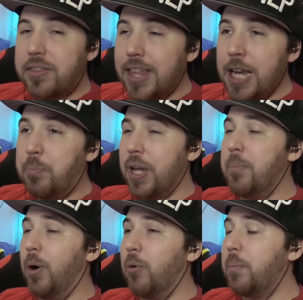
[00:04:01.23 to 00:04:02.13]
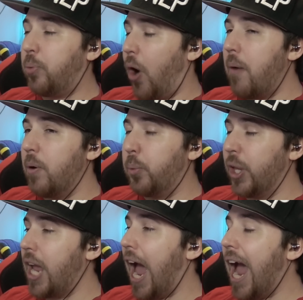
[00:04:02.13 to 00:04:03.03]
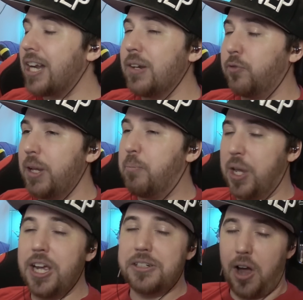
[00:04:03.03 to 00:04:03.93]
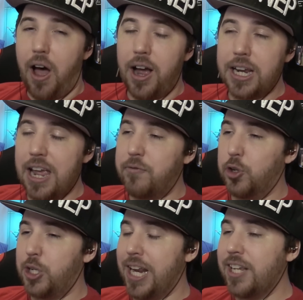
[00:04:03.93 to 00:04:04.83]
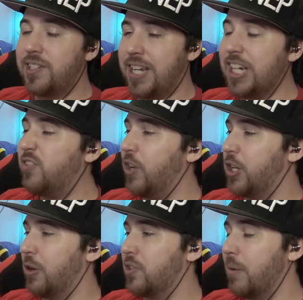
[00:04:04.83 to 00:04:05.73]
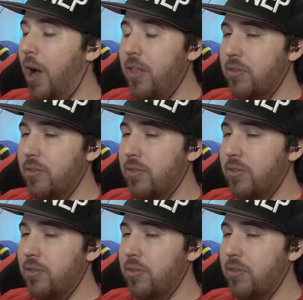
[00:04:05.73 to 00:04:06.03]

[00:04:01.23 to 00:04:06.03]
I think people would probably actively be a dog if they're getting 6 figures a